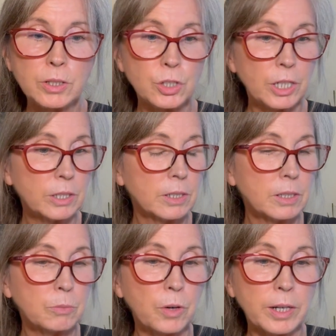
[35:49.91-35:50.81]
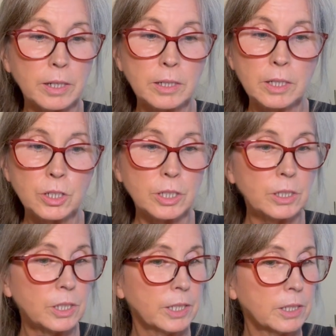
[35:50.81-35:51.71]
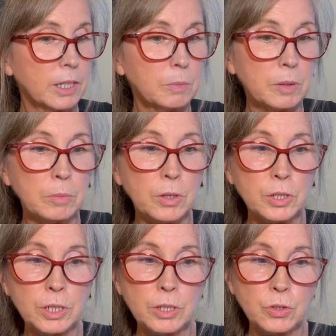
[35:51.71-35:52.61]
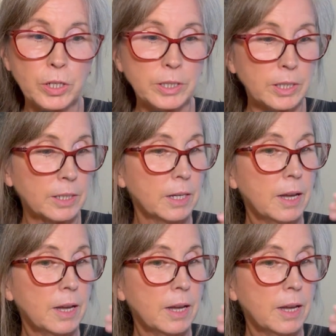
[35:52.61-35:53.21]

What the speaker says: chasing some recognition, chasing a promotion, chasing,